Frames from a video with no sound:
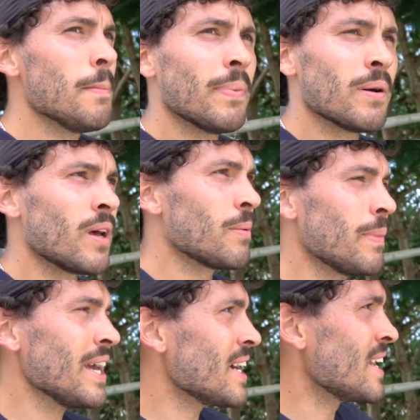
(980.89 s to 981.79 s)
But
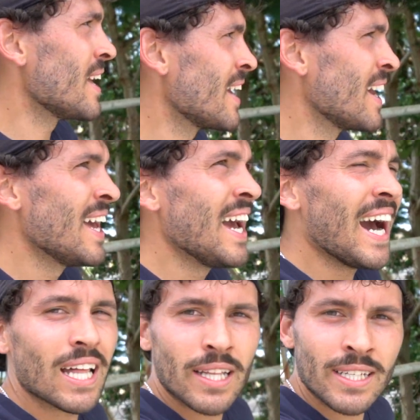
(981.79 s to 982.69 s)
man,
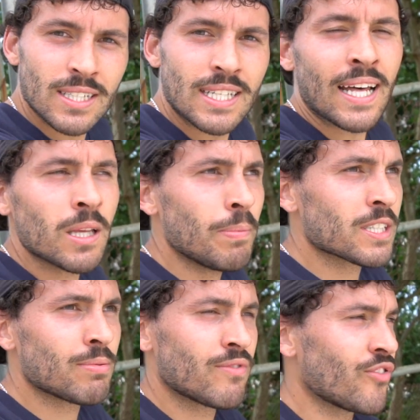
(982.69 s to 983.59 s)
I landed the nollie big
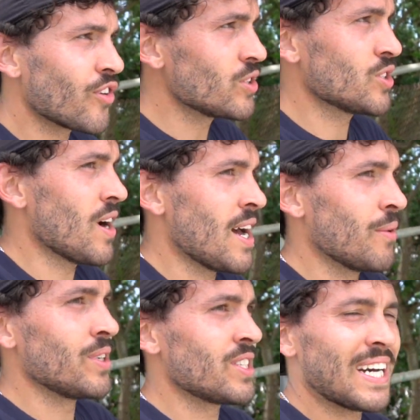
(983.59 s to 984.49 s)
spin first try,
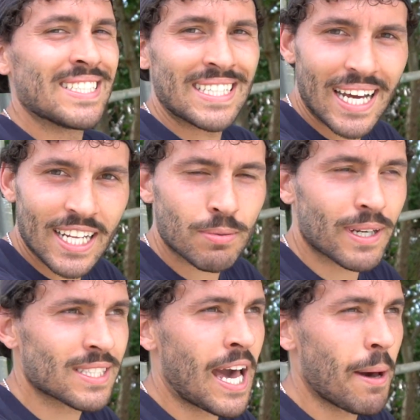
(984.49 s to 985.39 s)
which I did not
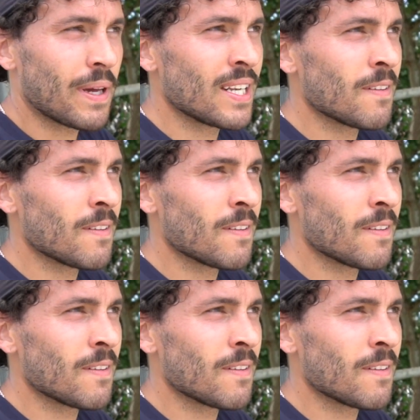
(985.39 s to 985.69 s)
expect to happen.